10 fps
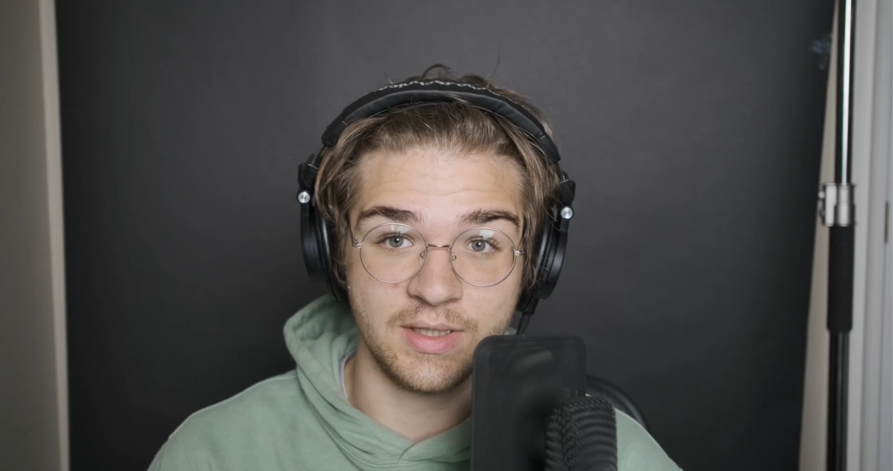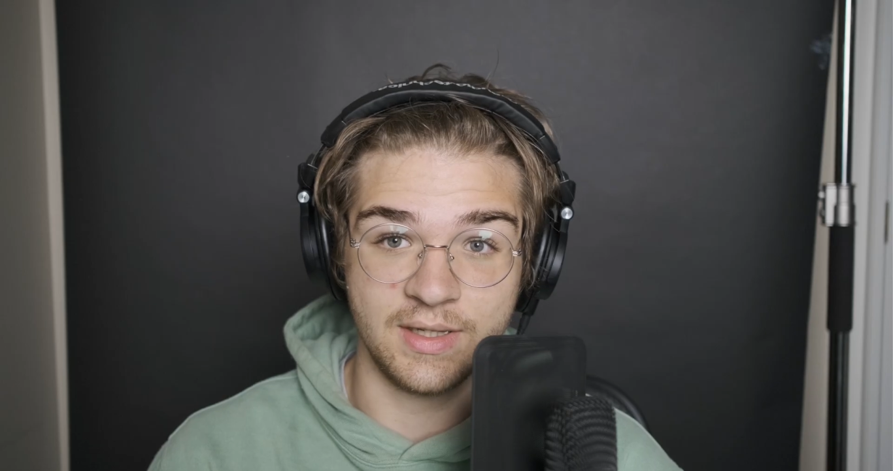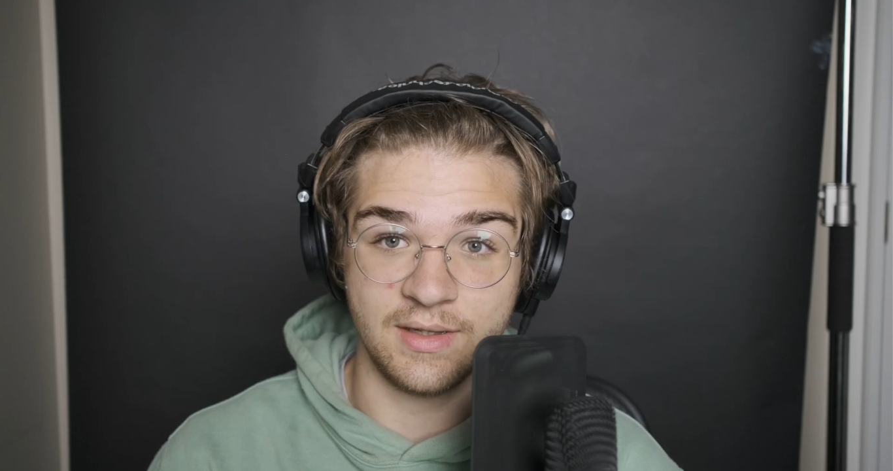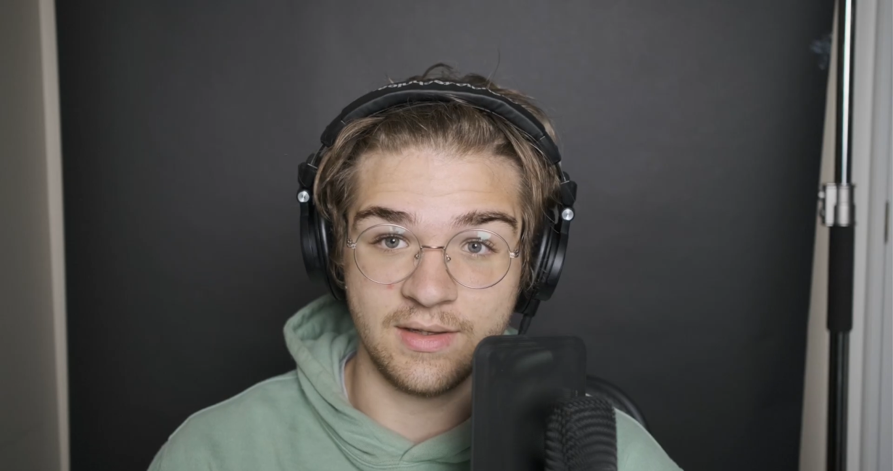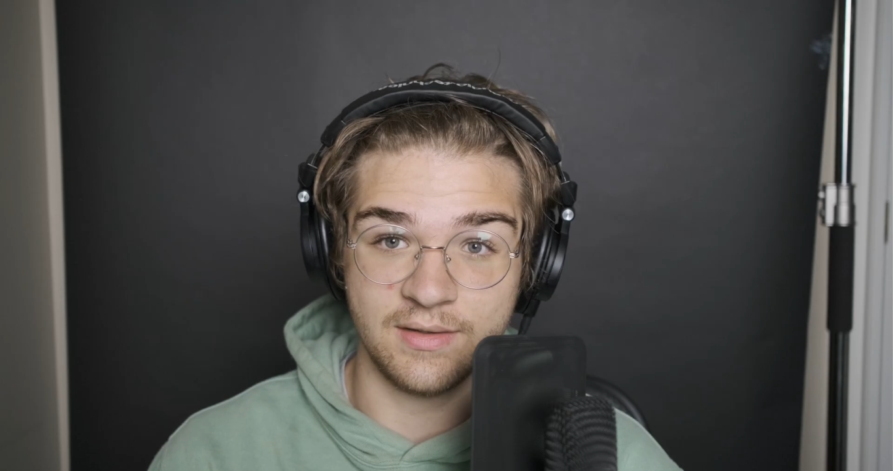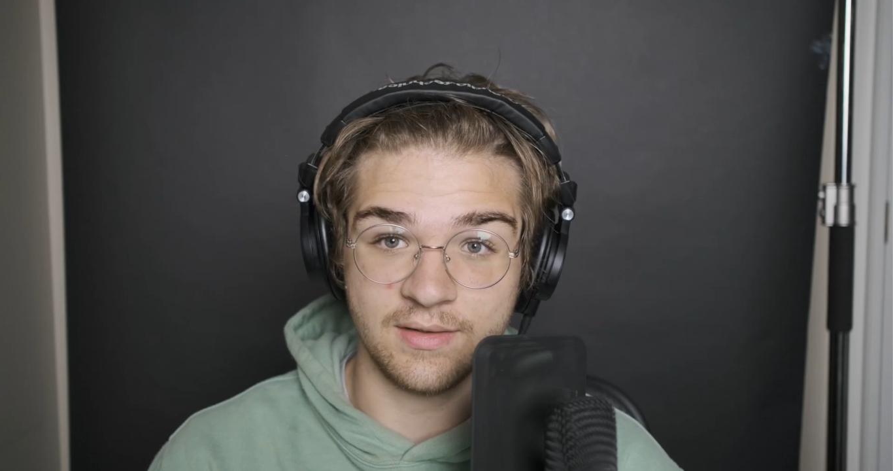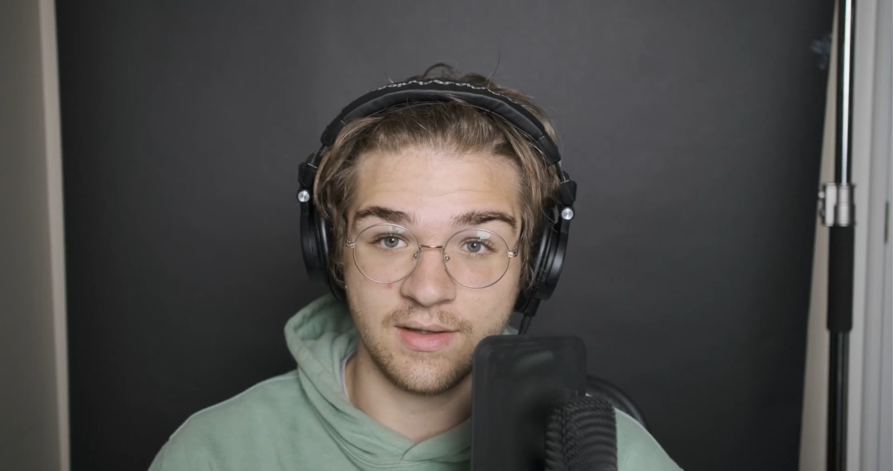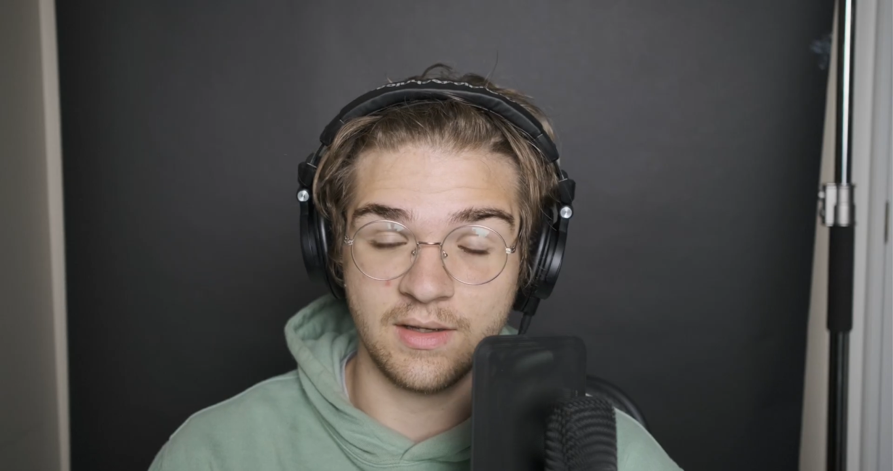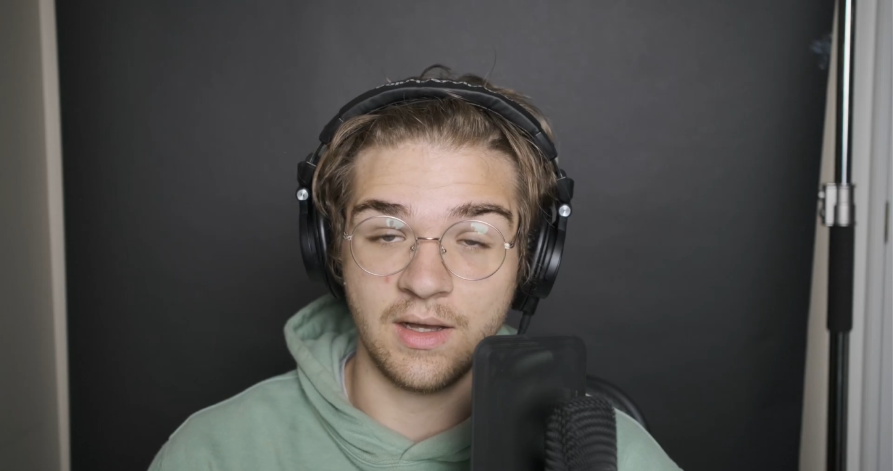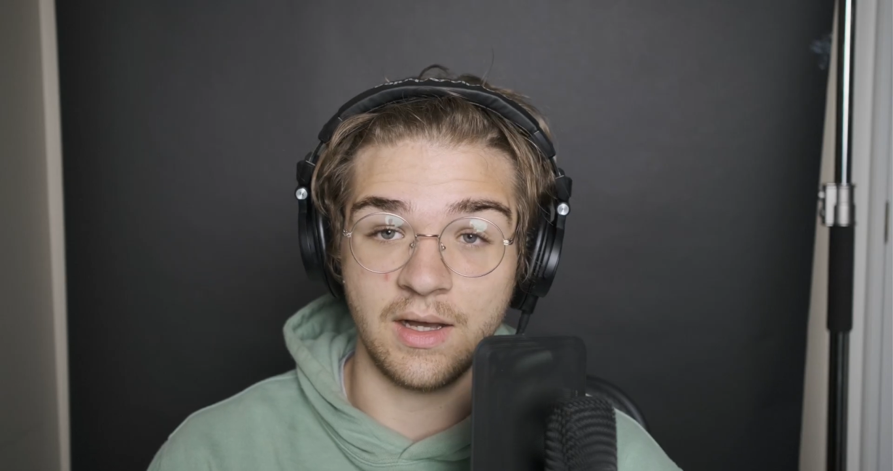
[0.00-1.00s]
is
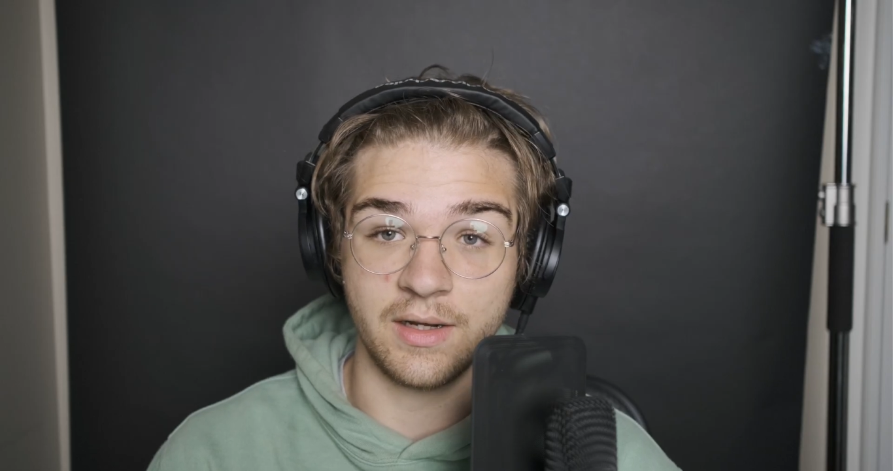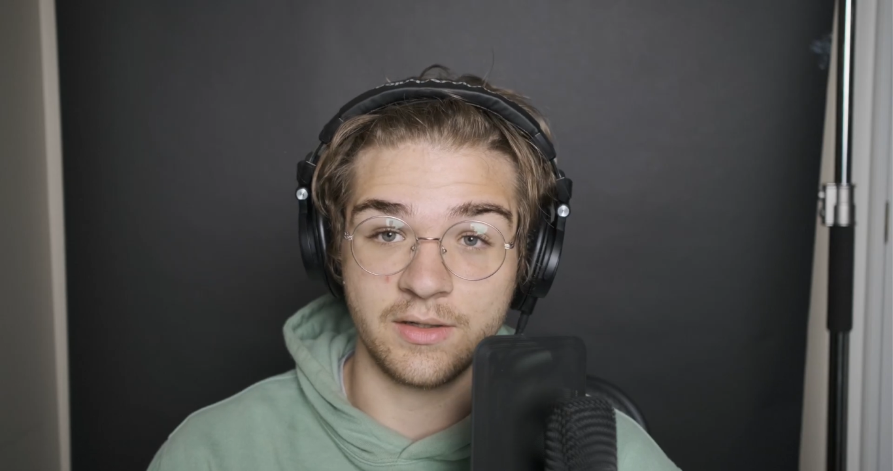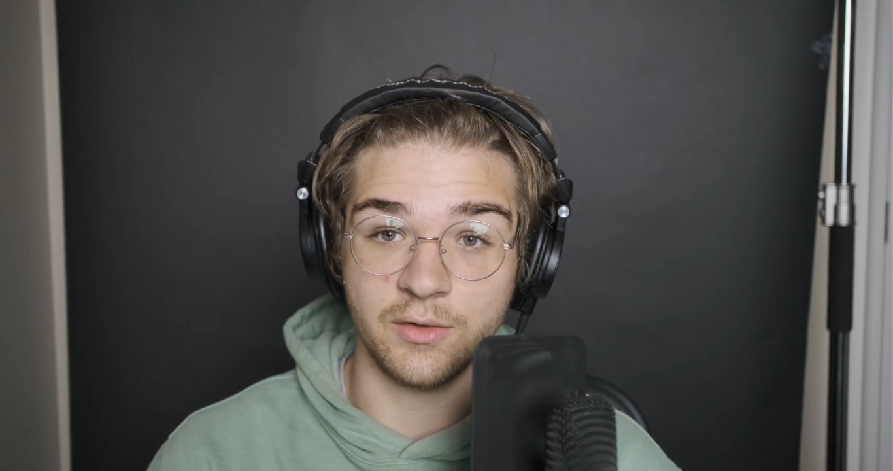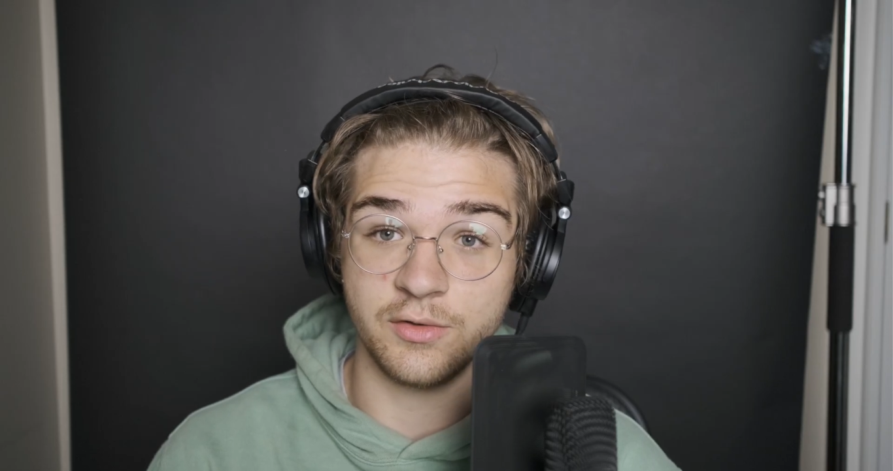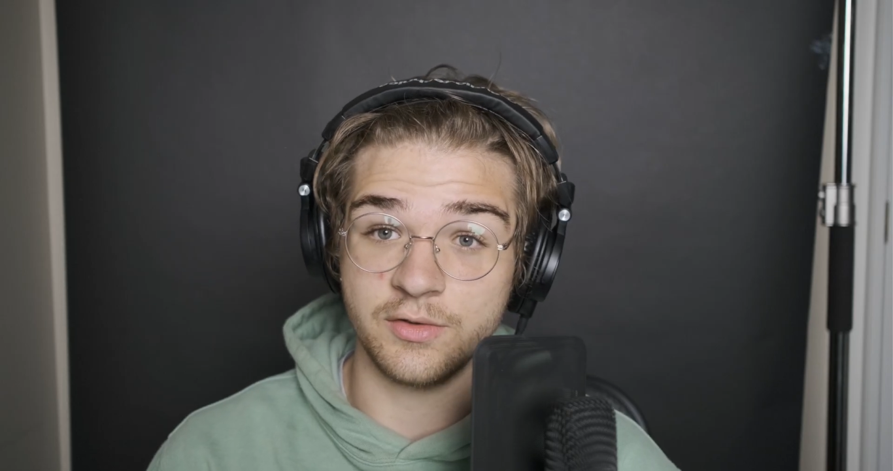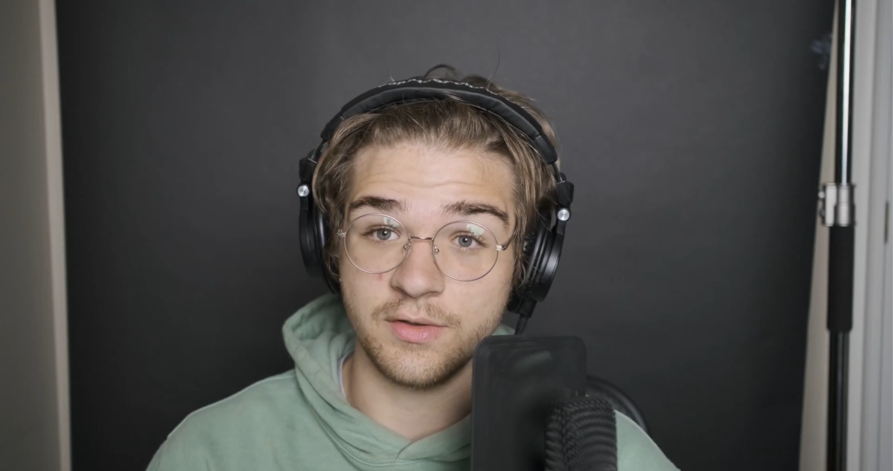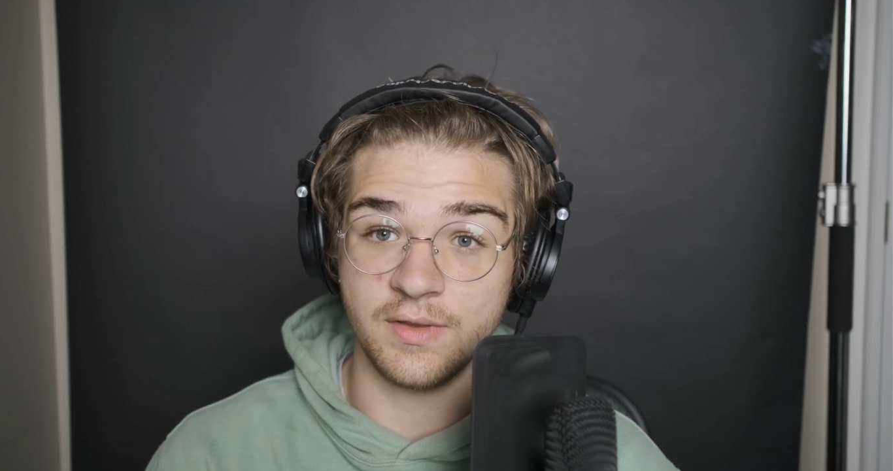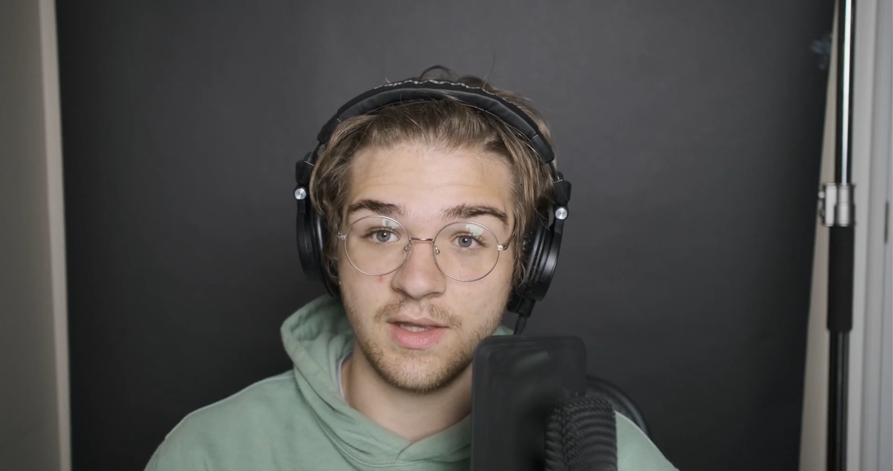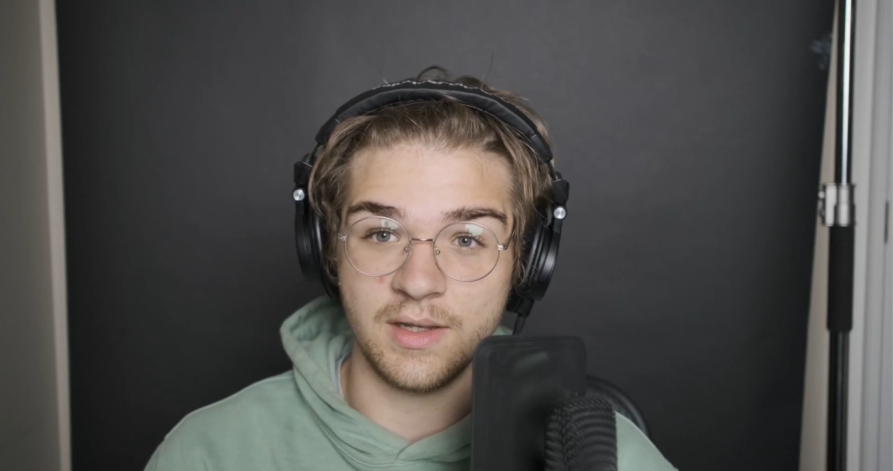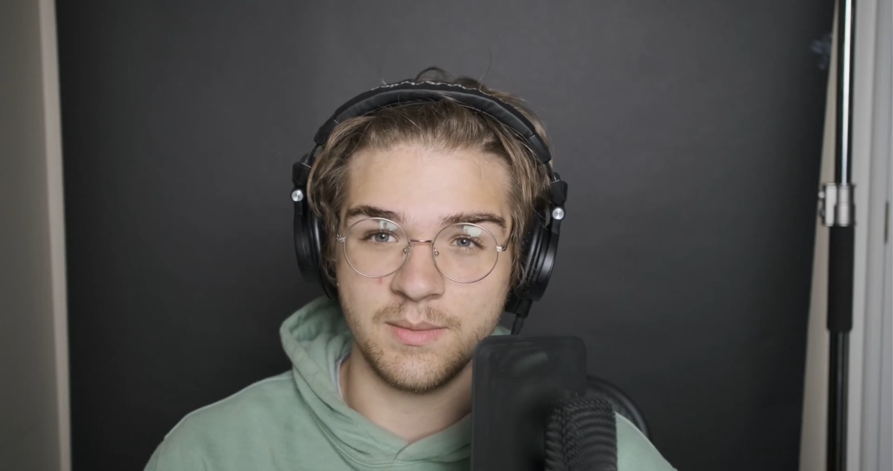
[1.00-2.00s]
a lot closer
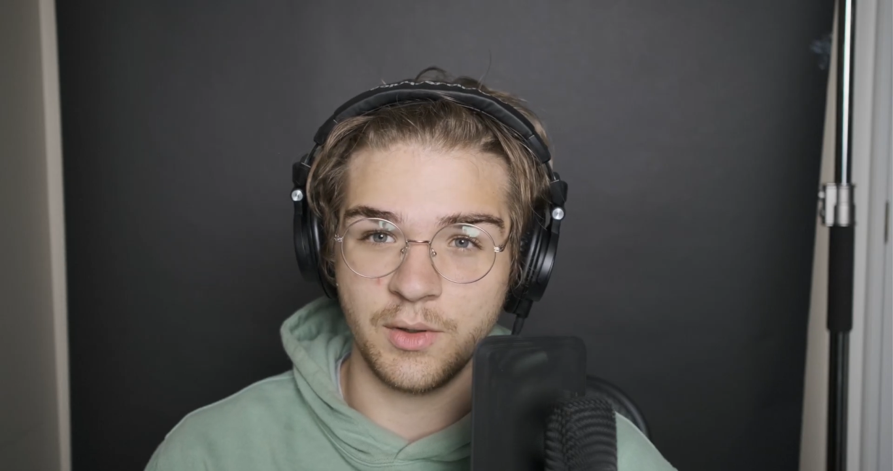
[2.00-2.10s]
than